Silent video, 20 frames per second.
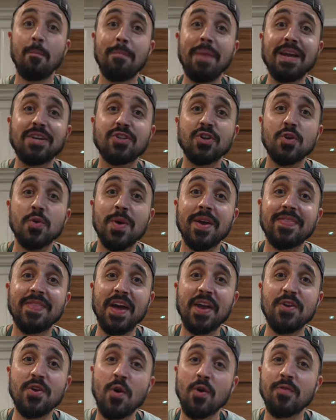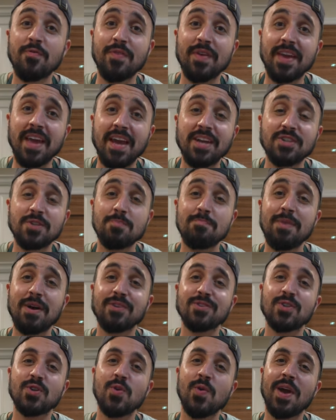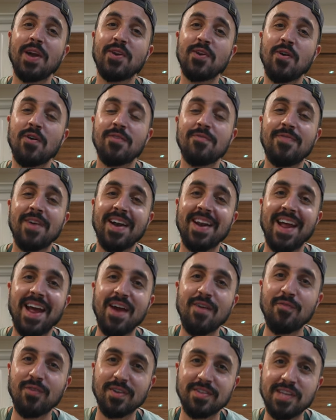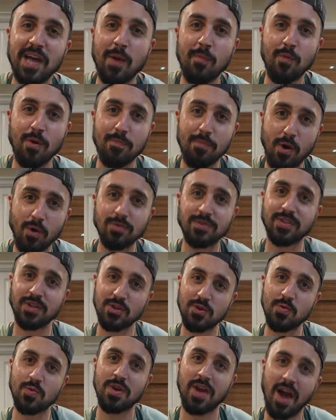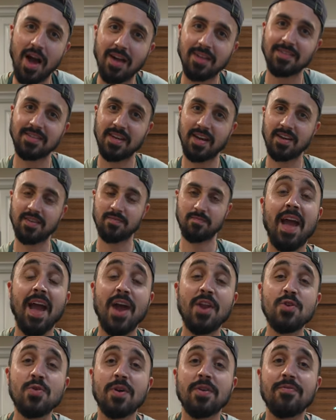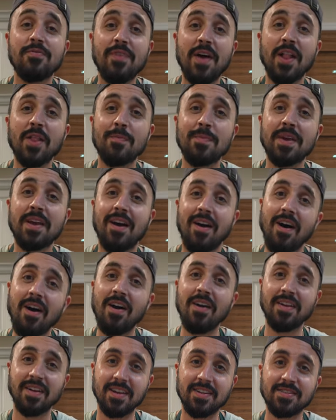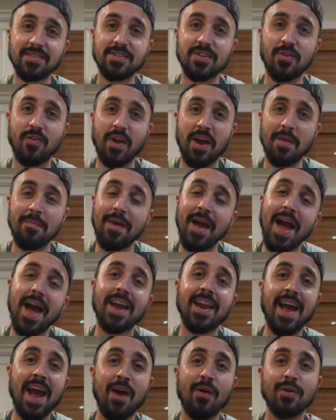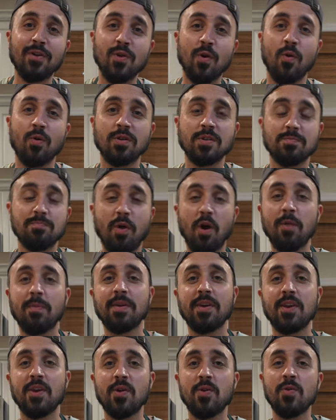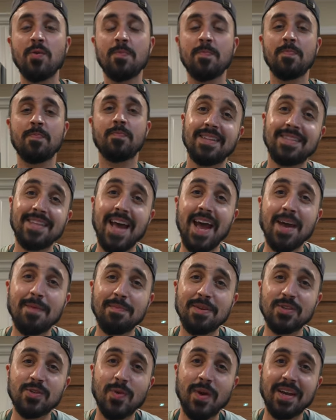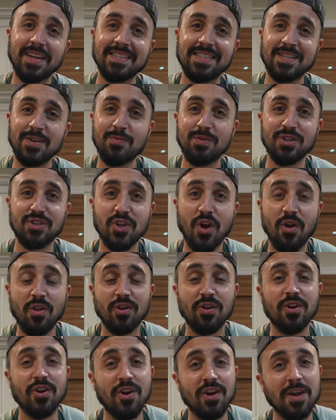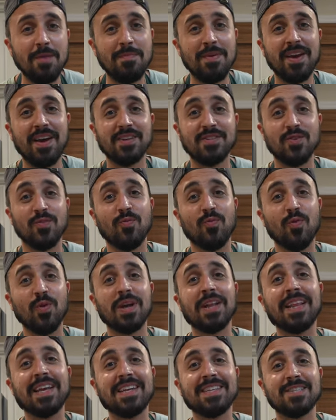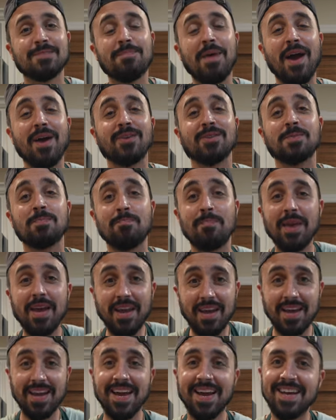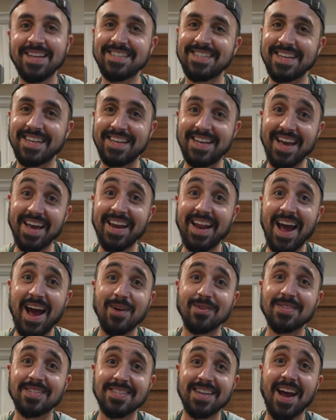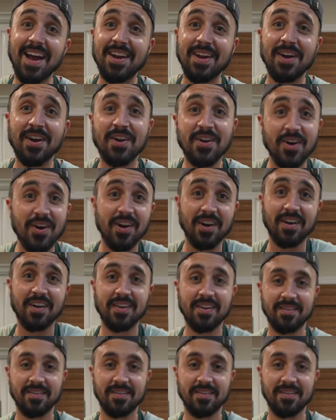Make sure you hit that notification bell so you get notified every time we're posting new content. And you can follow me on Instagram at Harry the Horse Barbecue. Tag me so I can see what y'all are cooking because it really inspires me to get outside and cook.